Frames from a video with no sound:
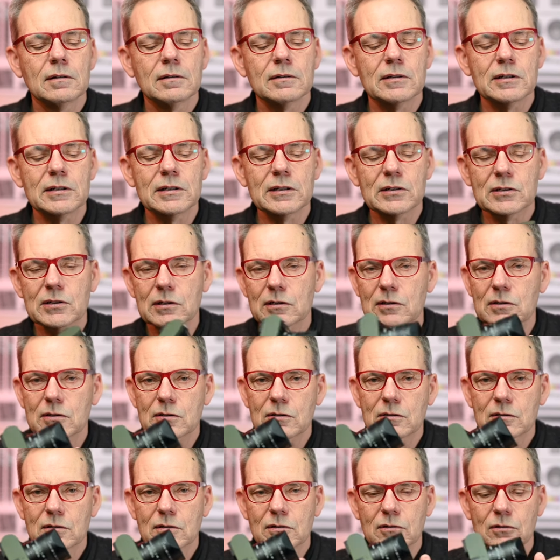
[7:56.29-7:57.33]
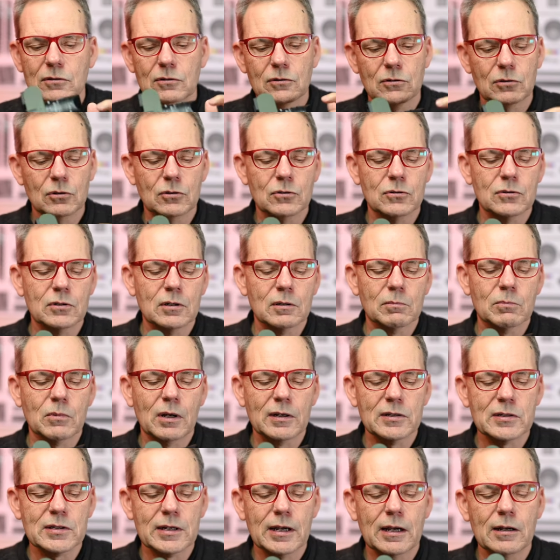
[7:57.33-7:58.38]
the distance using my
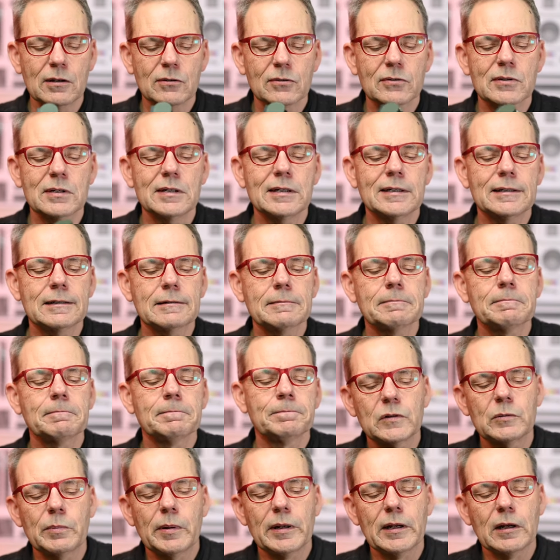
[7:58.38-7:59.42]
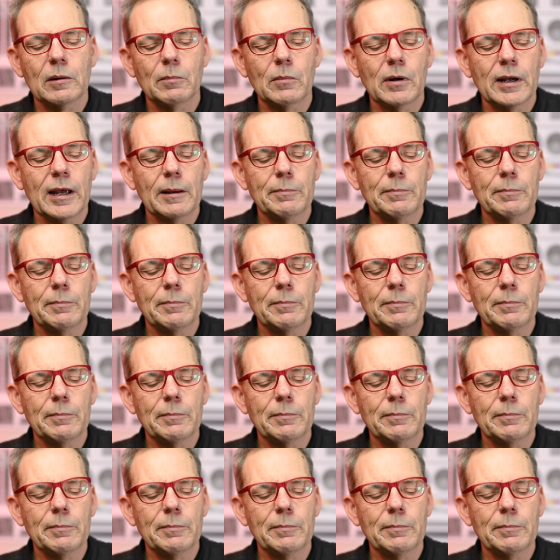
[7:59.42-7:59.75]
scales here. Depending on my